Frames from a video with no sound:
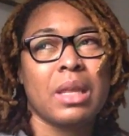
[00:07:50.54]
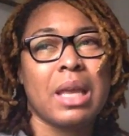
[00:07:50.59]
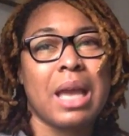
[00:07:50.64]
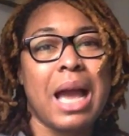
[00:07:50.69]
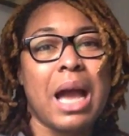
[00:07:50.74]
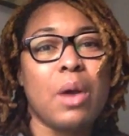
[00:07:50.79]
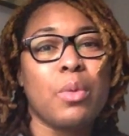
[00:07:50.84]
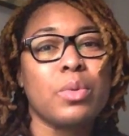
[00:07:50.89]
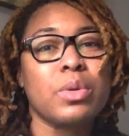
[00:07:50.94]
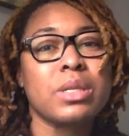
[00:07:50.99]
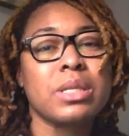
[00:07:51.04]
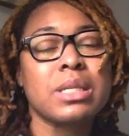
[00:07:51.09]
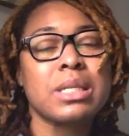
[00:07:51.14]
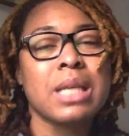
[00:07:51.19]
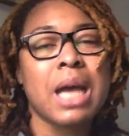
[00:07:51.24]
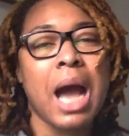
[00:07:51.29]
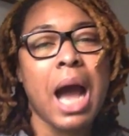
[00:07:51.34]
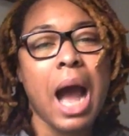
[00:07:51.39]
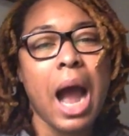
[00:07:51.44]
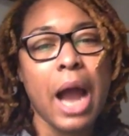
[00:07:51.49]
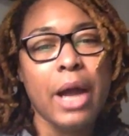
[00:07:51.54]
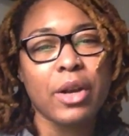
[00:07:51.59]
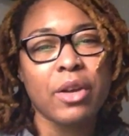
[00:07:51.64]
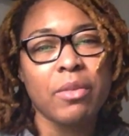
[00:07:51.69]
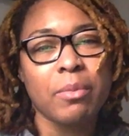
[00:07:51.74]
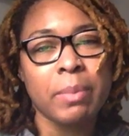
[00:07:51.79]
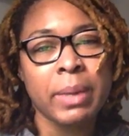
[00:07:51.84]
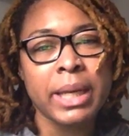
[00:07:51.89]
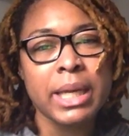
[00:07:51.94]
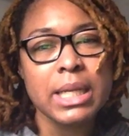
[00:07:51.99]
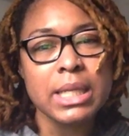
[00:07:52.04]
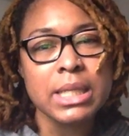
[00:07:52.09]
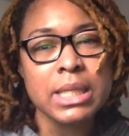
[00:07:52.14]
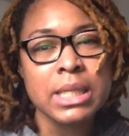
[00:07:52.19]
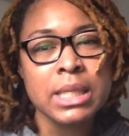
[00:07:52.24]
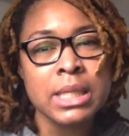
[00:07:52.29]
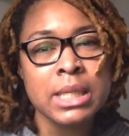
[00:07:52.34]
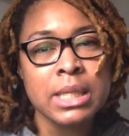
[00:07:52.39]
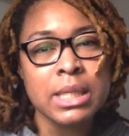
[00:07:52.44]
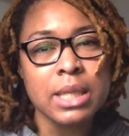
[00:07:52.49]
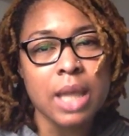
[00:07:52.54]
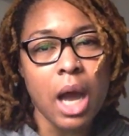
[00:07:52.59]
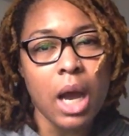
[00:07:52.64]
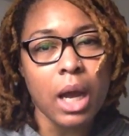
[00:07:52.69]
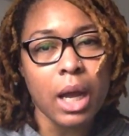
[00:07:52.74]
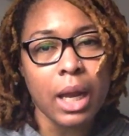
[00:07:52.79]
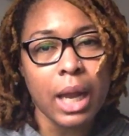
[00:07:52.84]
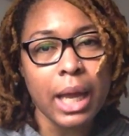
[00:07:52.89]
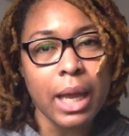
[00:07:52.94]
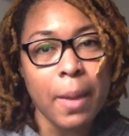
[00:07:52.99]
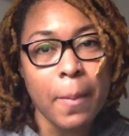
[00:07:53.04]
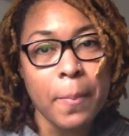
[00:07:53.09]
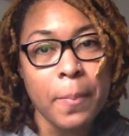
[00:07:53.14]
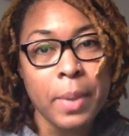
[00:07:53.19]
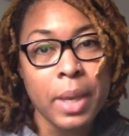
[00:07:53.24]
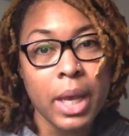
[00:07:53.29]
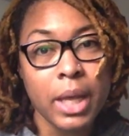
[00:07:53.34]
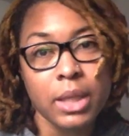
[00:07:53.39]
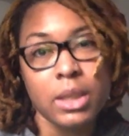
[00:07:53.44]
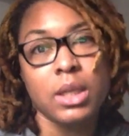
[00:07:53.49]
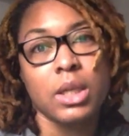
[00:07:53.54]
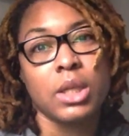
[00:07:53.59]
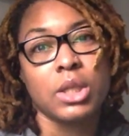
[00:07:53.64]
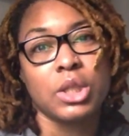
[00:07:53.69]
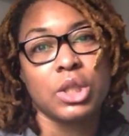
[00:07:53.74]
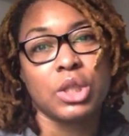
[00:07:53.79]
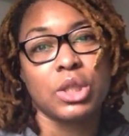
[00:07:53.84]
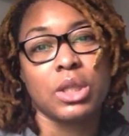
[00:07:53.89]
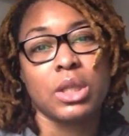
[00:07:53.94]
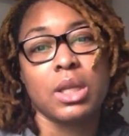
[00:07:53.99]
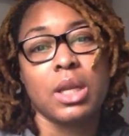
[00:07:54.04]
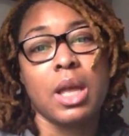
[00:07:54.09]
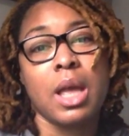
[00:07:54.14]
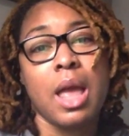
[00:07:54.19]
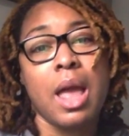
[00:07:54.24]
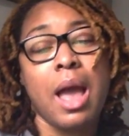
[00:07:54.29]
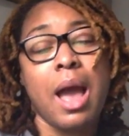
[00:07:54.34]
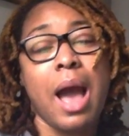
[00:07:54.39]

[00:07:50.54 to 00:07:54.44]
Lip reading: I was tired of being stuck like a pincushion.